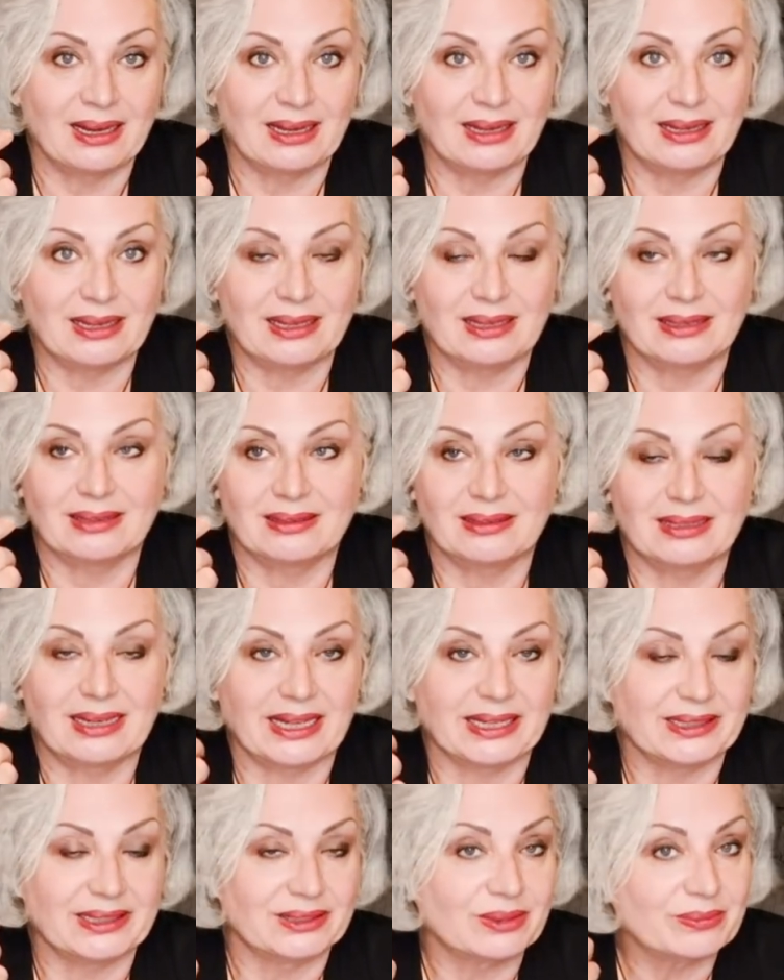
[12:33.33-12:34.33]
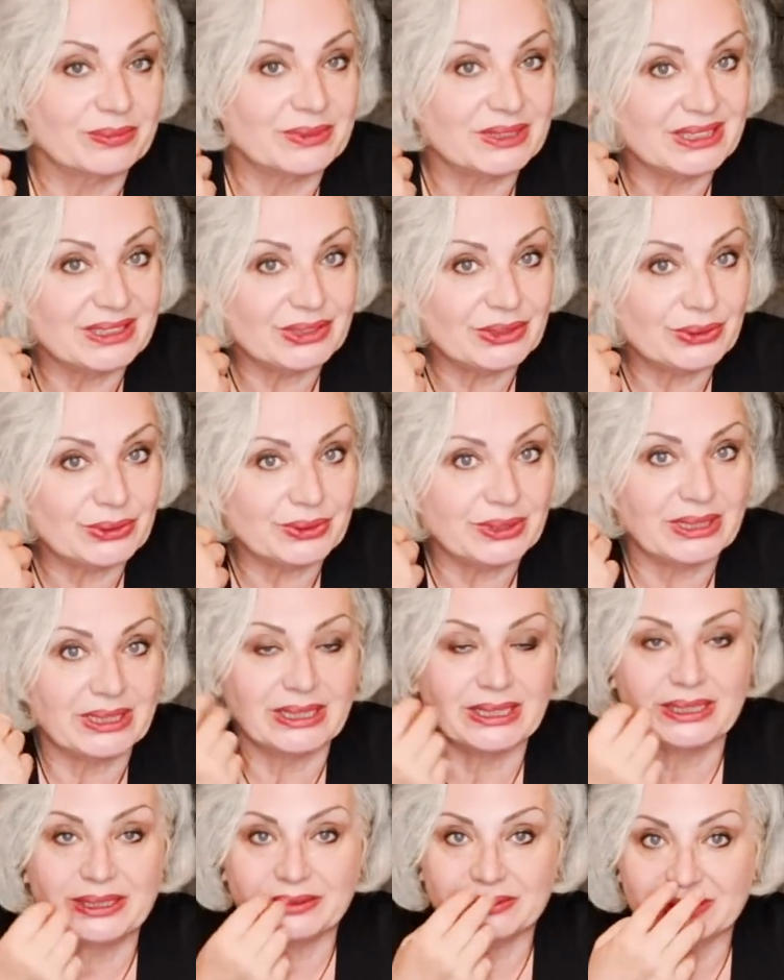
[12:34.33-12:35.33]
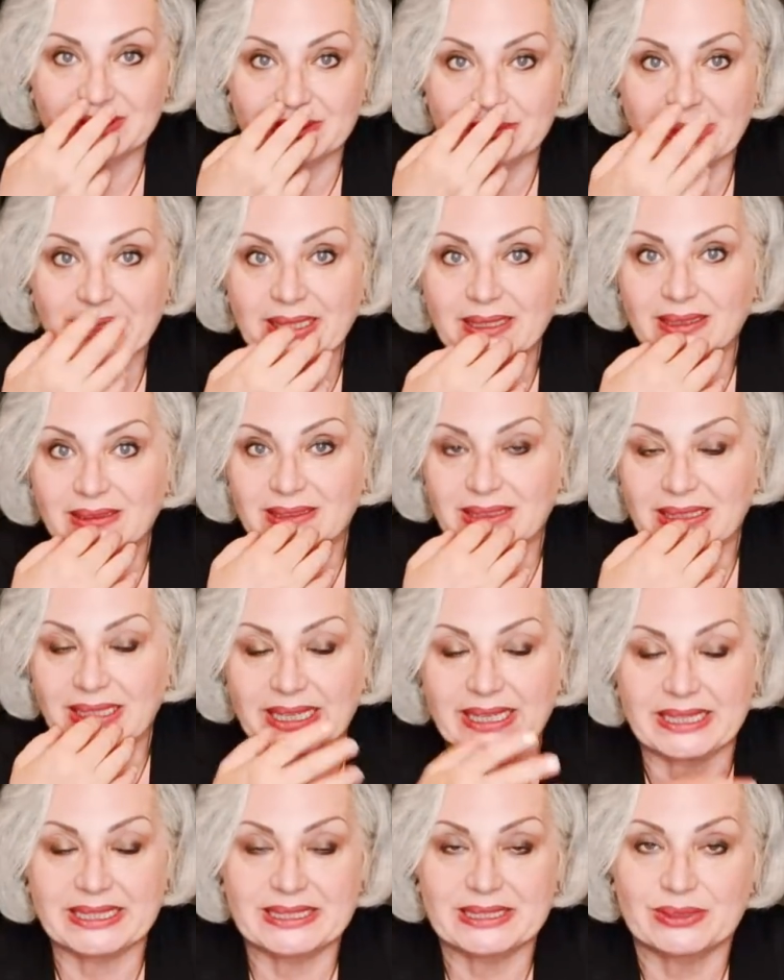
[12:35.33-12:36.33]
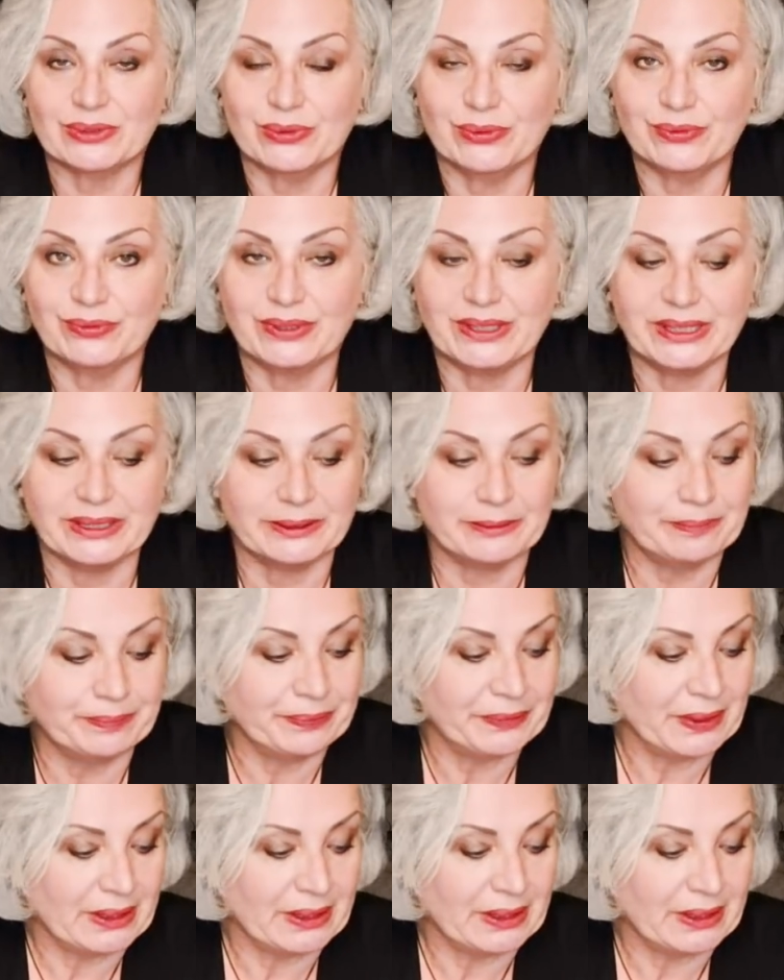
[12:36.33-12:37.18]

uh, like something you hear, smell, taste, or feel.